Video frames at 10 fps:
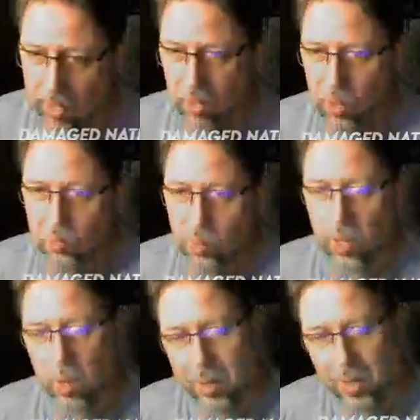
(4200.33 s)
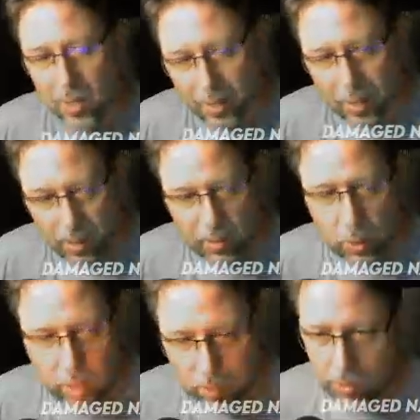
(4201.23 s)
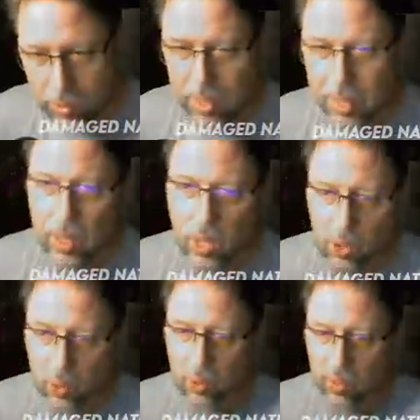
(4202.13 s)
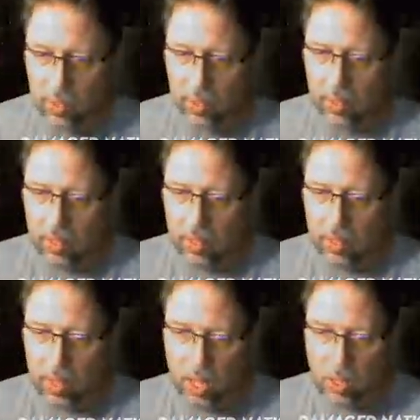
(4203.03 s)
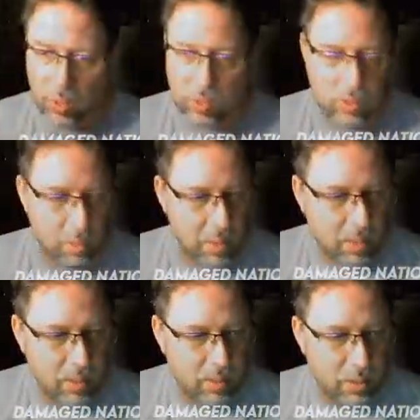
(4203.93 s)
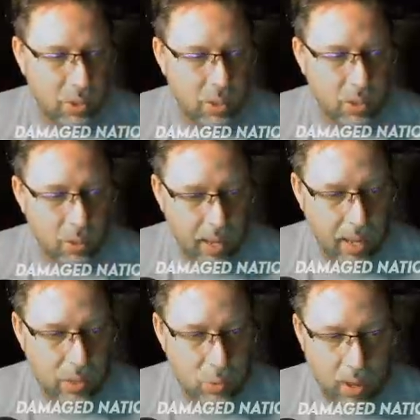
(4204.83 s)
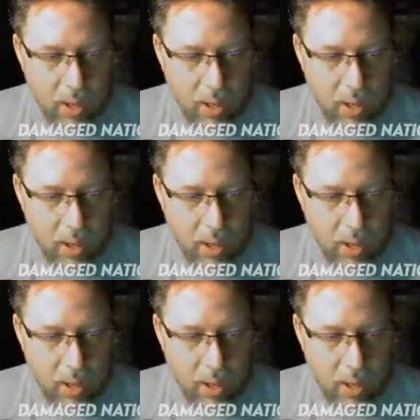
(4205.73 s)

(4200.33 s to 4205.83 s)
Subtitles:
if you want to come in here and get a few levels, then go and run some missions, you can do that as well.